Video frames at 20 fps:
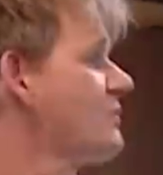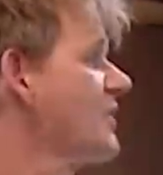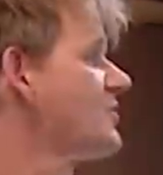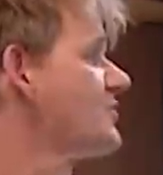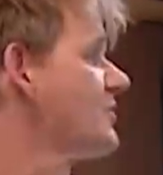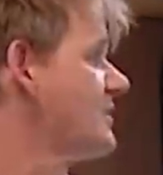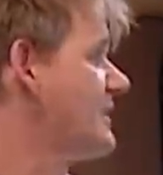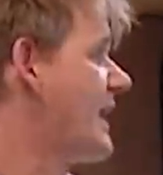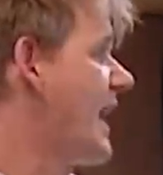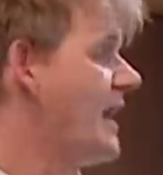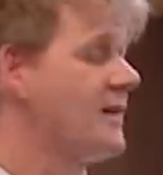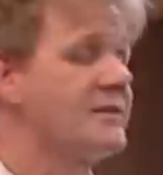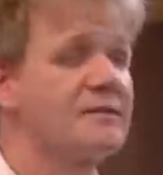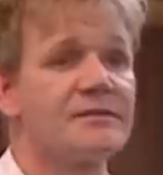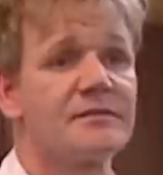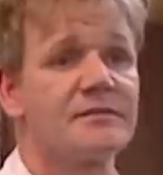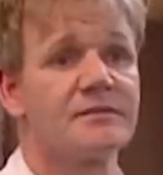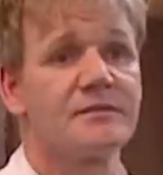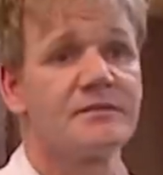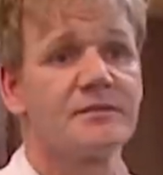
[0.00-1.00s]
restaurant
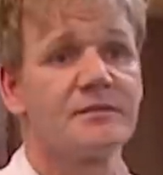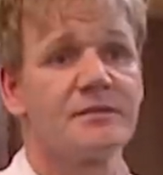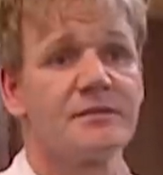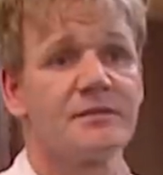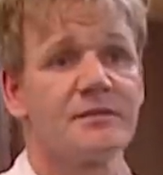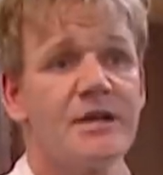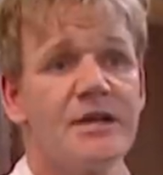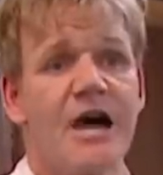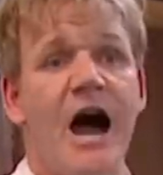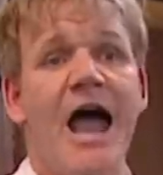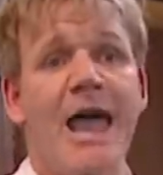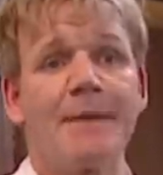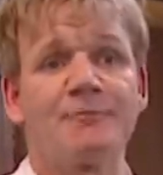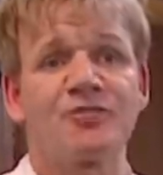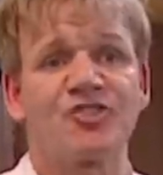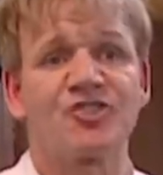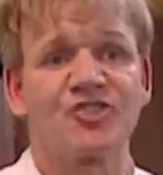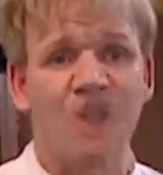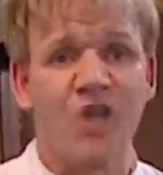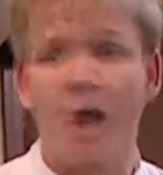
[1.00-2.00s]
down. I am
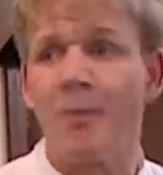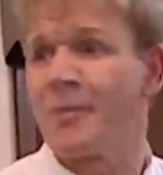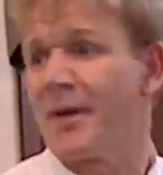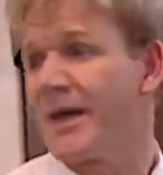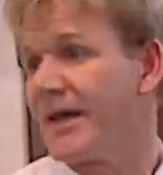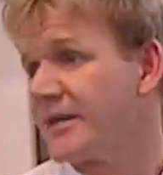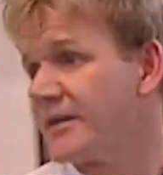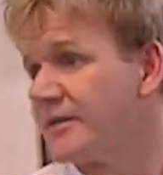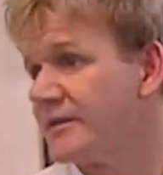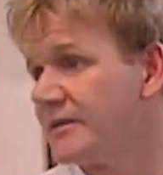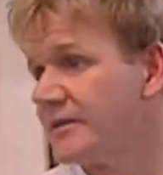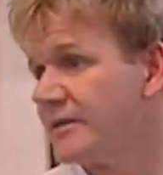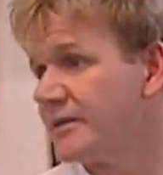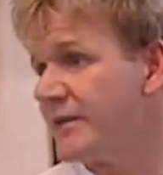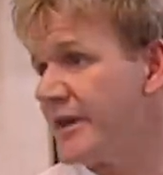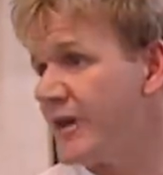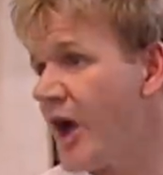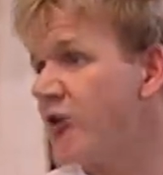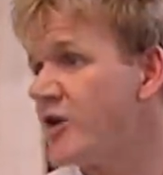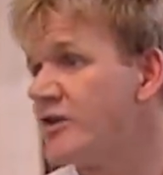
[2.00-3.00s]
stopping
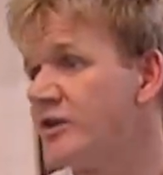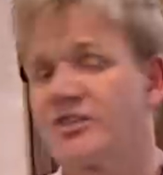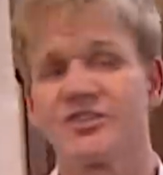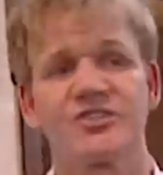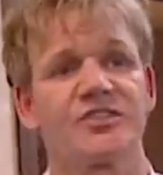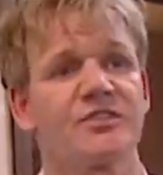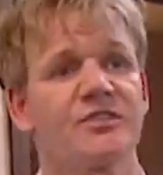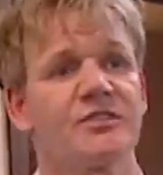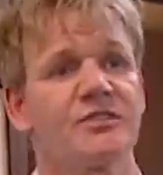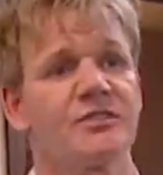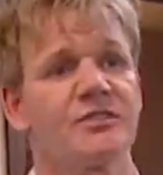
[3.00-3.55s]
the owners